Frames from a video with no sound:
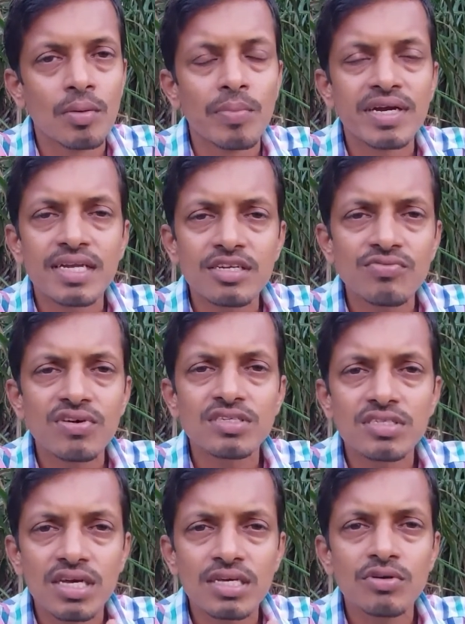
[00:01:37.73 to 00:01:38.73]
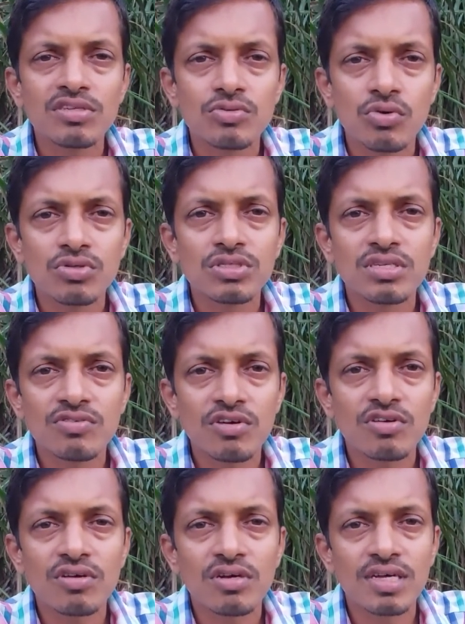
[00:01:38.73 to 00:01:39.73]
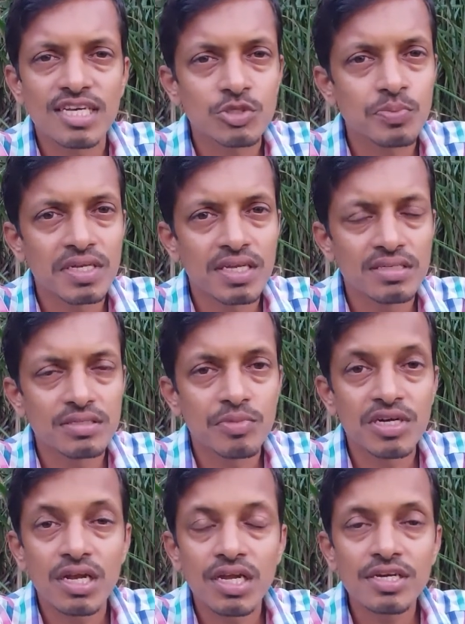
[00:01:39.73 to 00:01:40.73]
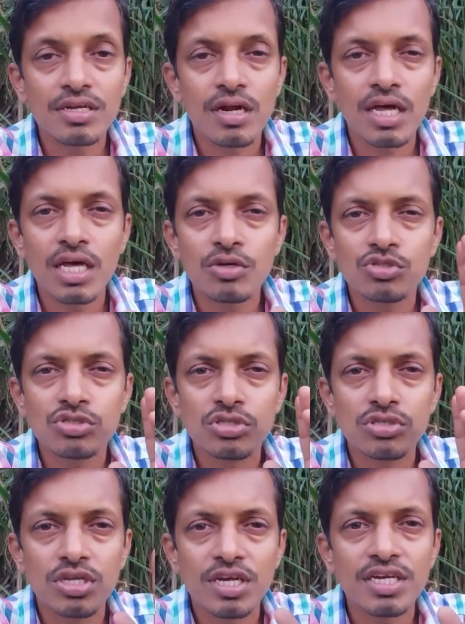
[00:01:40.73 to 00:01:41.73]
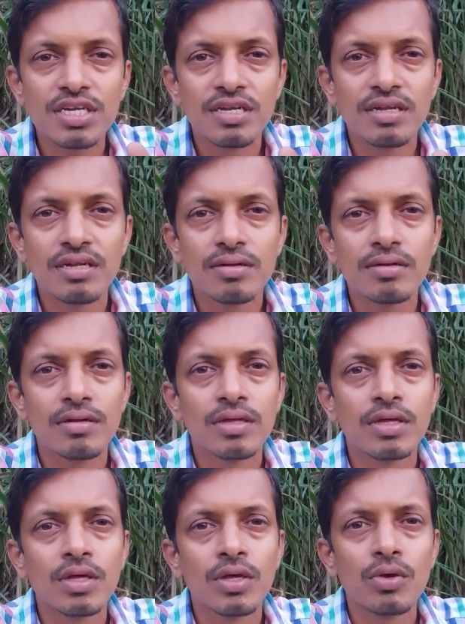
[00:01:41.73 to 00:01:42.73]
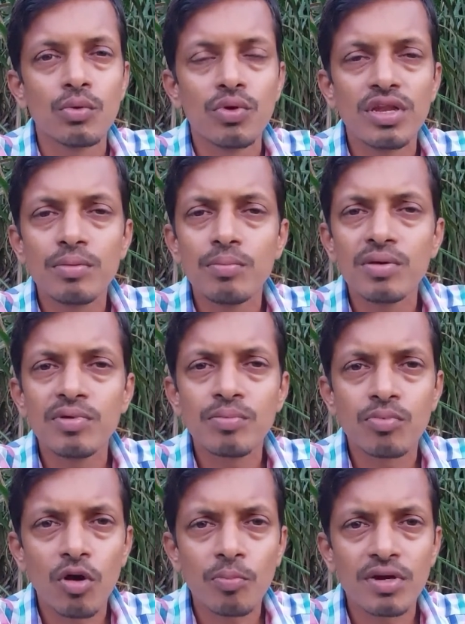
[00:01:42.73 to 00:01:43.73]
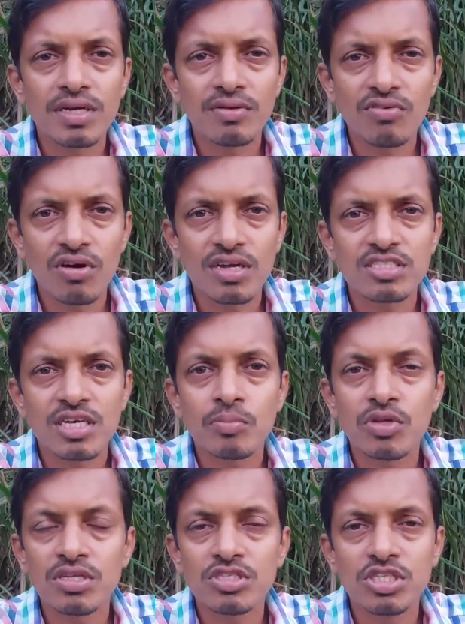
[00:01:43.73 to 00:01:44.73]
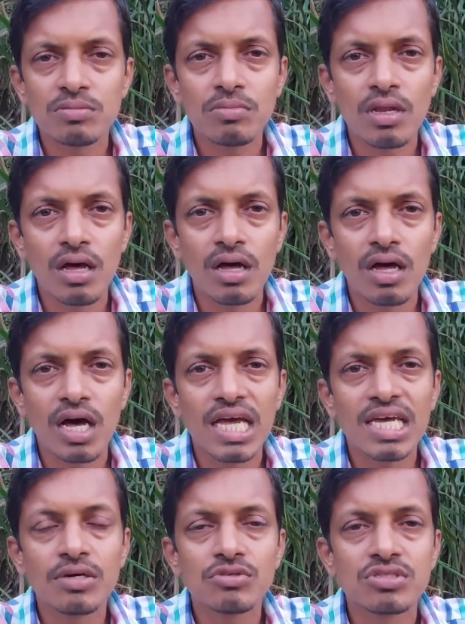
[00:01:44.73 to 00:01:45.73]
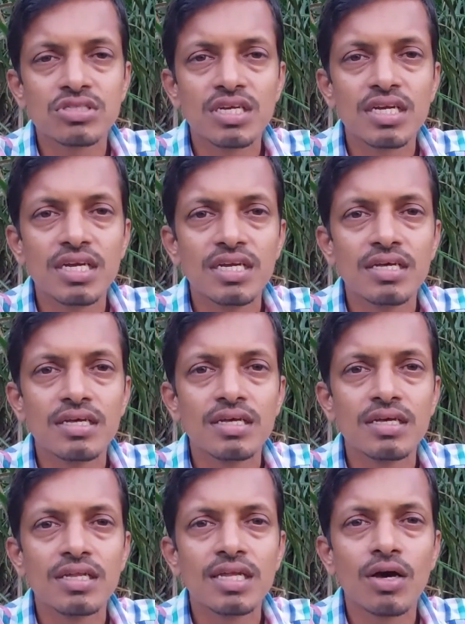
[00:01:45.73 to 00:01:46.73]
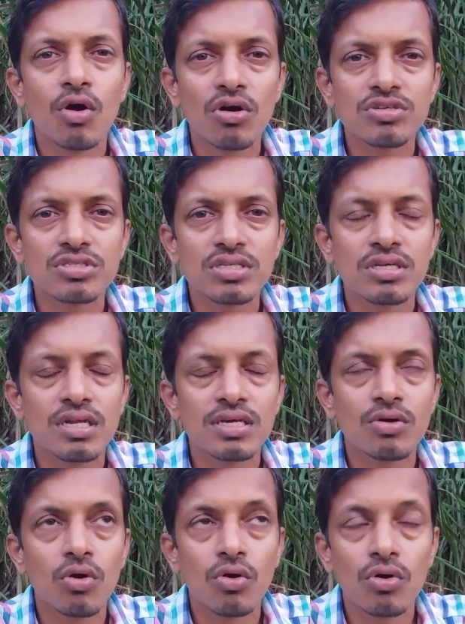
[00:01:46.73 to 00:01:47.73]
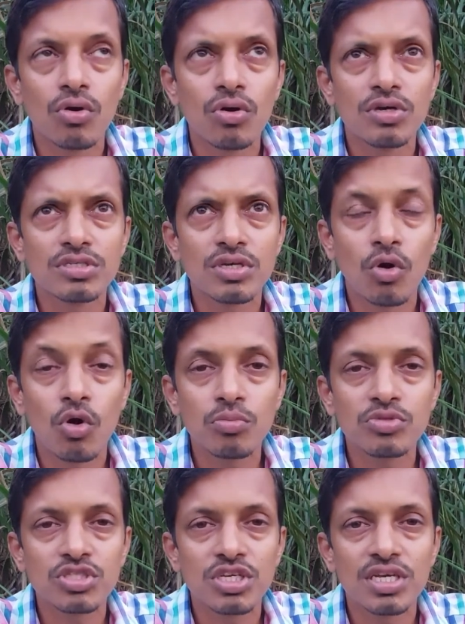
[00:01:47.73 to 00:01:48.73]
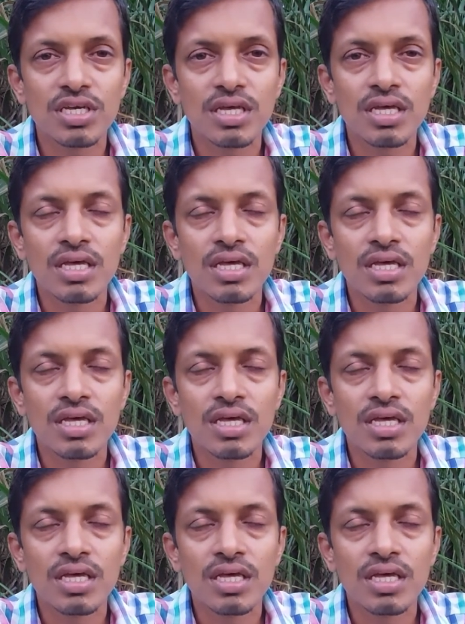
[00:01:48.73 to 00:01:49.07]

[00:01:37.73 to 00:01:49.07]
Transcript: But at first I was hosting for experience, but later I have stayed in very big property. For example, in Shimla, I have stayed in a hostel, like it's a homestay,